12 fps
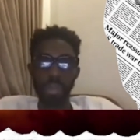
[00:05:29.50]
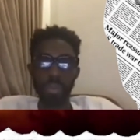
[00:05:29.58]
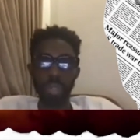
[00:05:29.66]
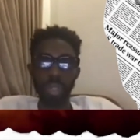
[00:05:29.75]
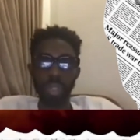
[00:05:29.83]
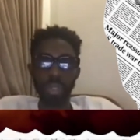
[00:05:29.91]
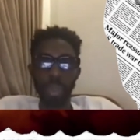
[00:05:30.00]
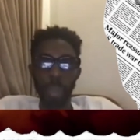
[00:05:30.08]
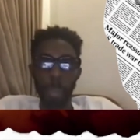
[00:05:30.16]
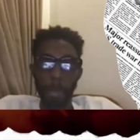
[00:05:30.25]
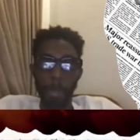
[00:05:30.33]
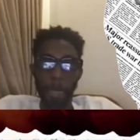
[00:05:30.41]
saying?
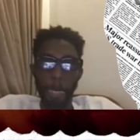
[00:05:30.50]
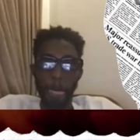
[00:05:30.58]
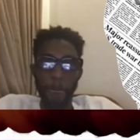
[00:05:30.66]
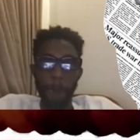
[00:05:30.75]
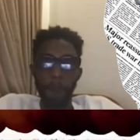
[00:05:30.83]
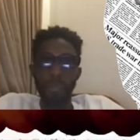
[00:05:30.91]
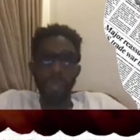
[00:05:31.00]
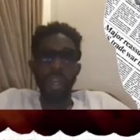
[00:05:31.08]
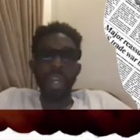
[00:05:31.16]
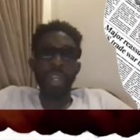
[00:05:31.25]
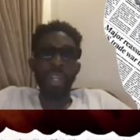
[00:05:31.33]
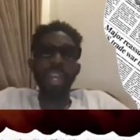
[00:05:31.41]
Yeah.
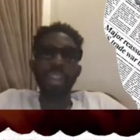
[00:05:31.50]
Distribution. Like,